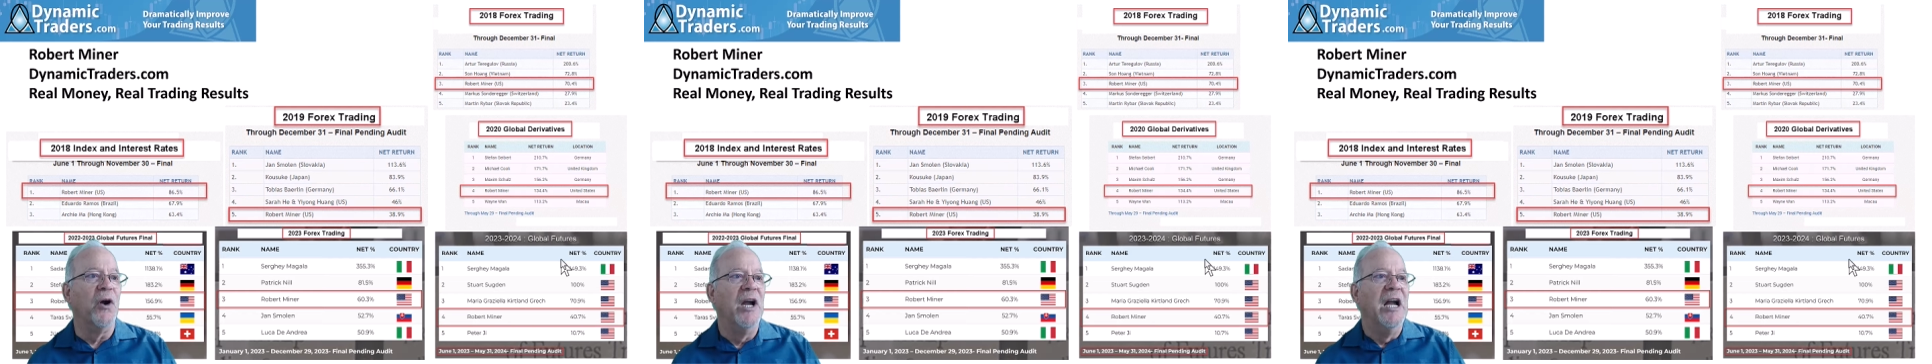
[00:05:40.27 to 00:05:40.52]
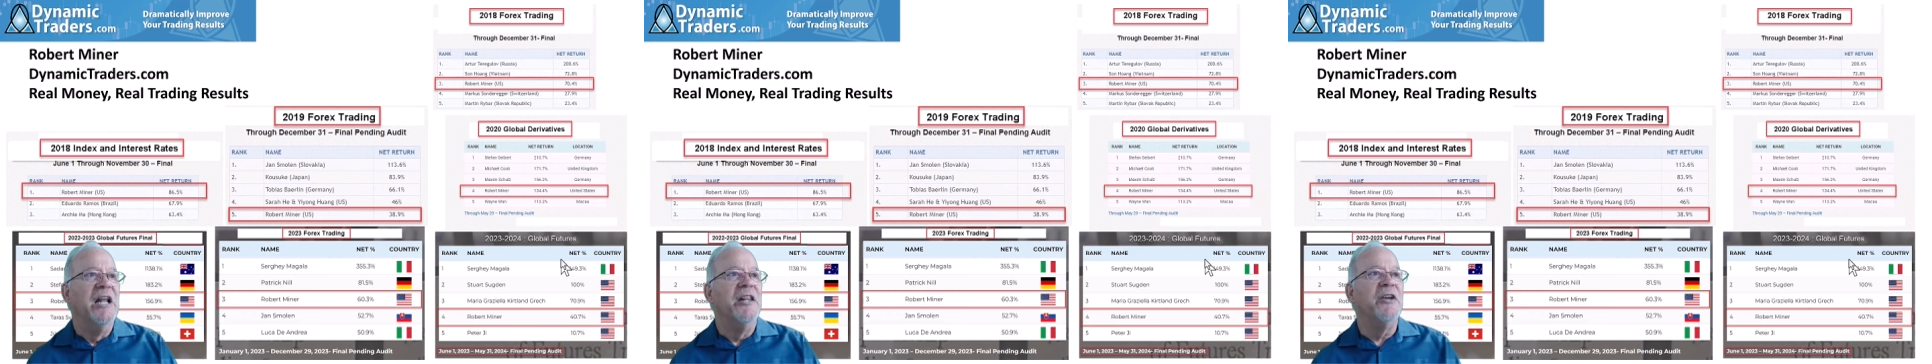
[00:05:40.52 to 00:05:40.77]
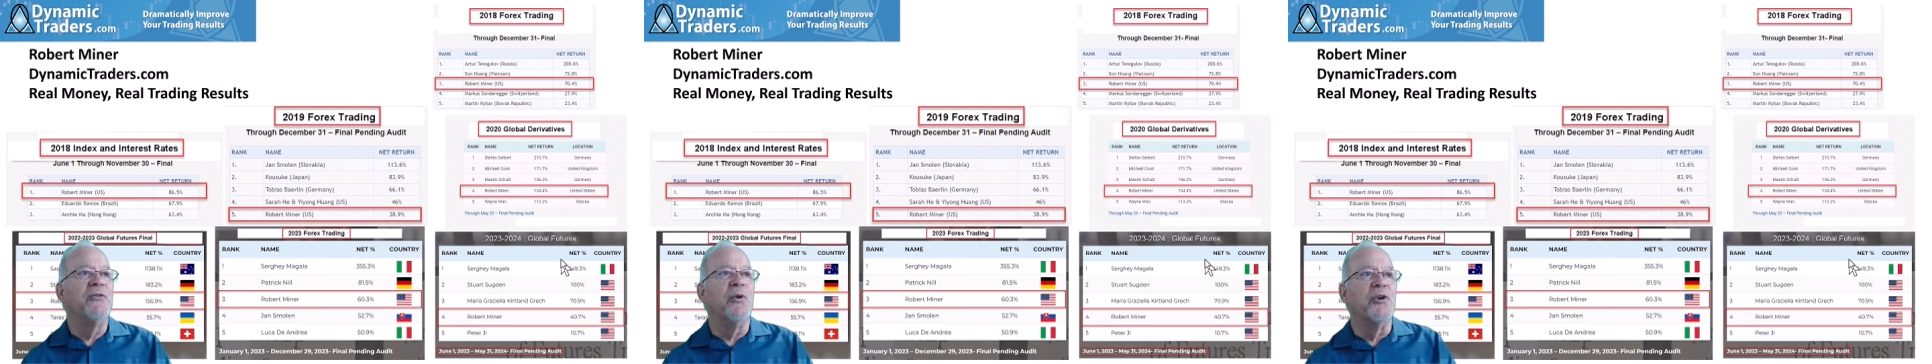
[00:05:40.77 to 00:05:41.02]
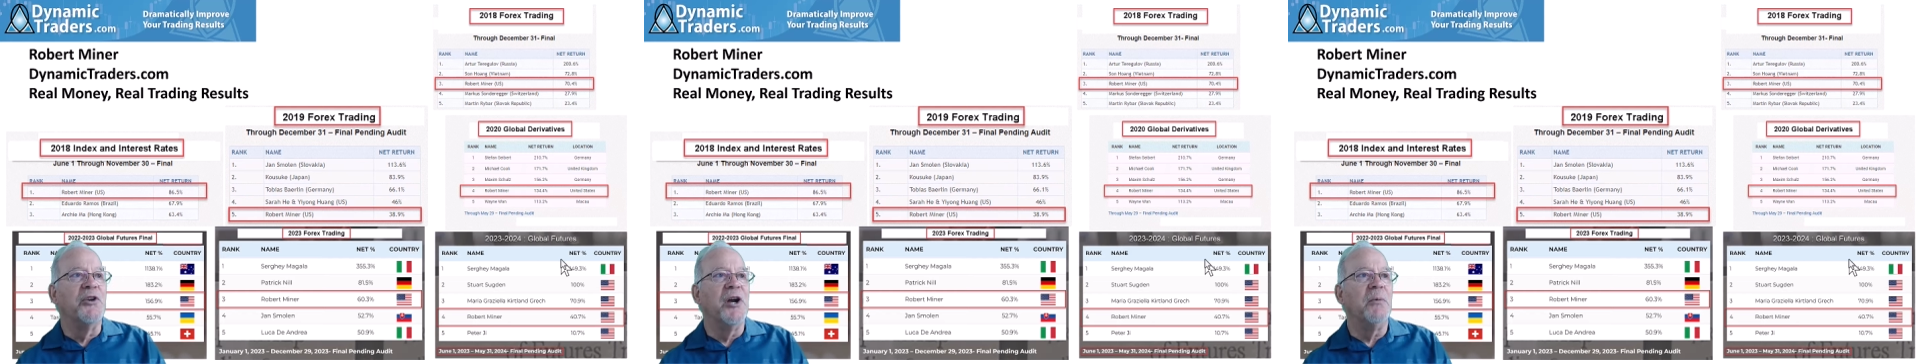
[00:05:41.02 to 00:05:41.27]
These were
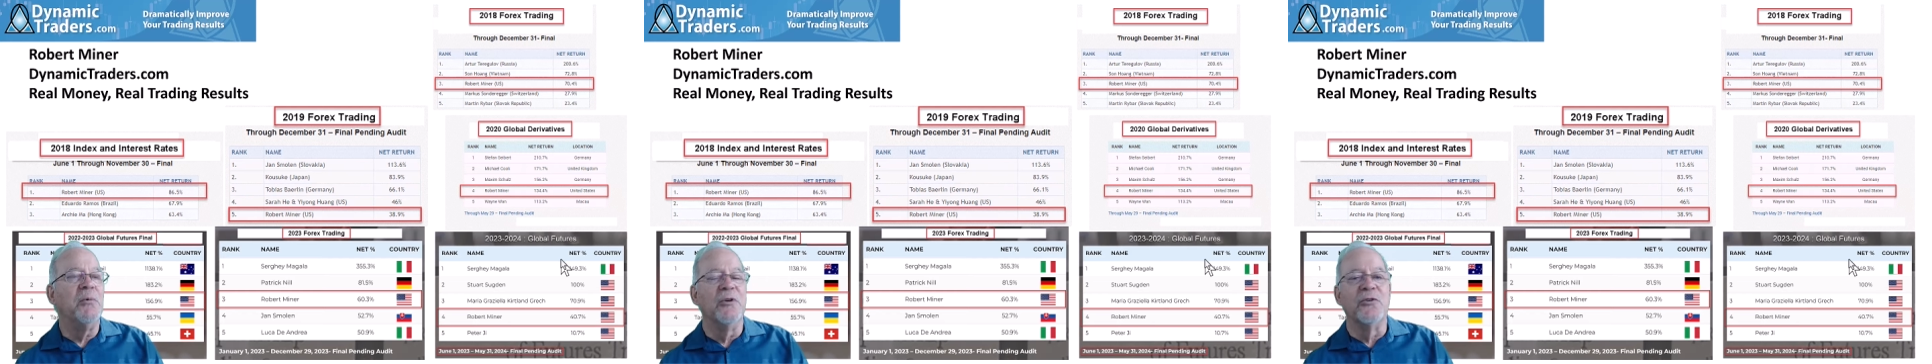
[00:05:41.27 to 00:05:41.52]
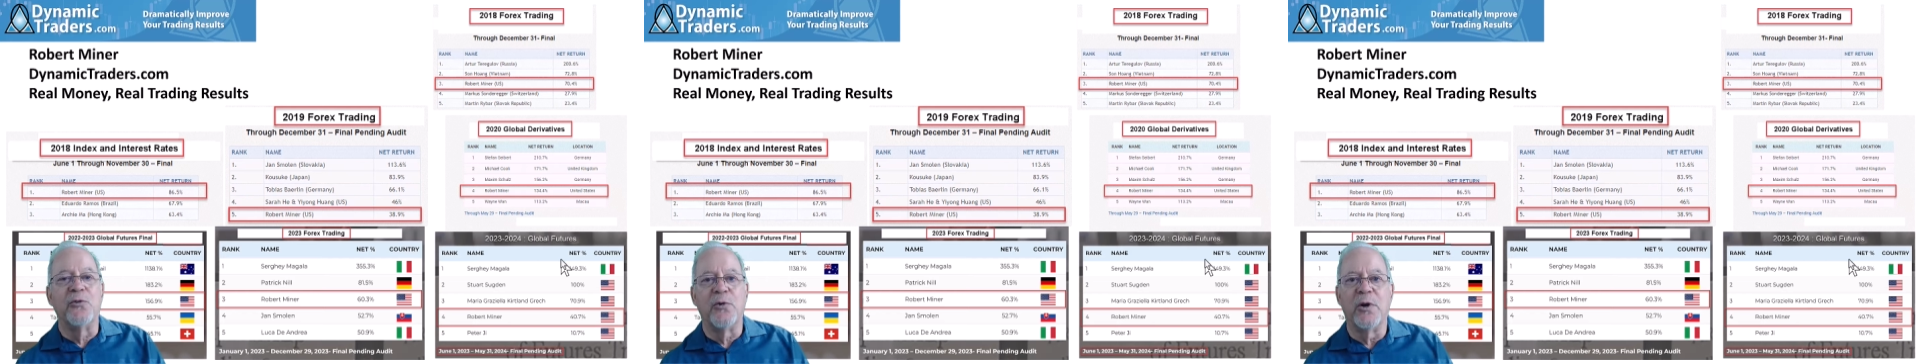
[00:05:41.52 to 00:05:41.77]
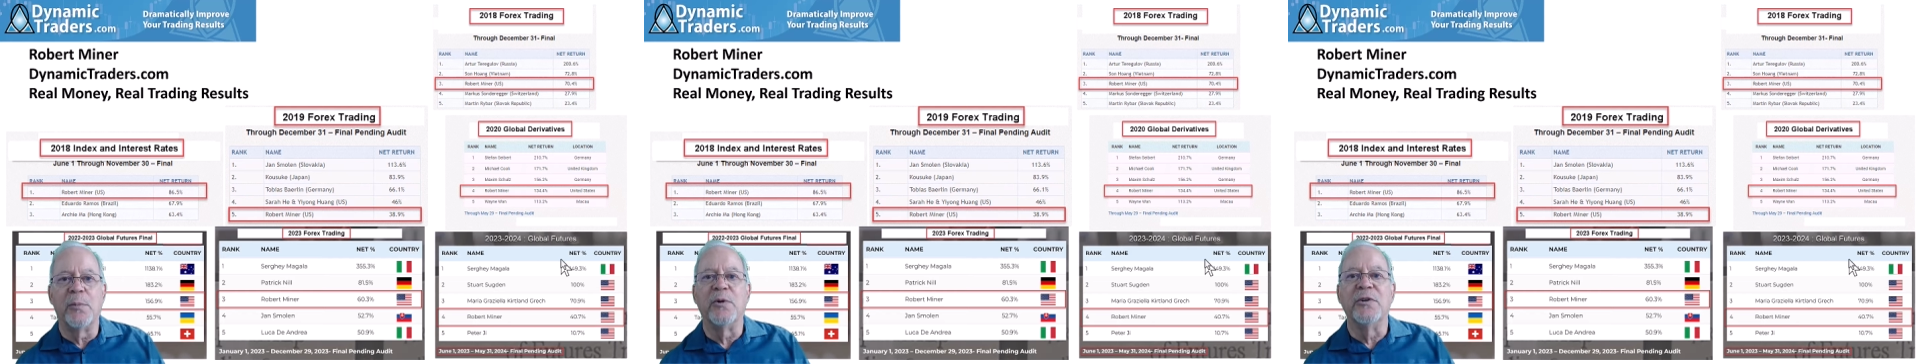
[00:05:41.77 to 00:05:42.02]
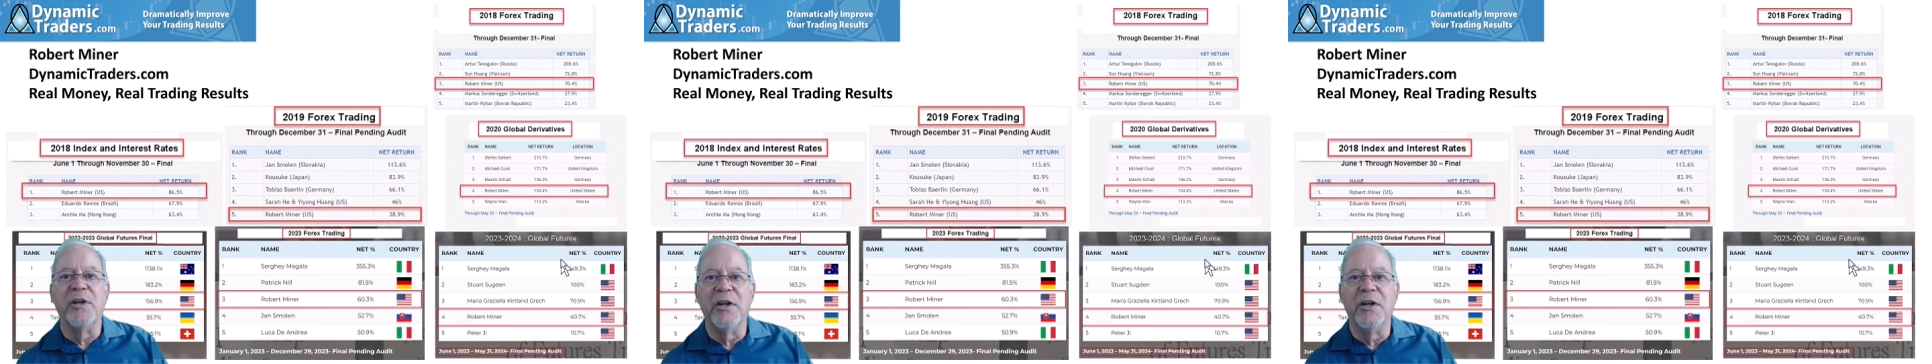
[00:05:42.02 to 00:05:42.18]
double and triple digit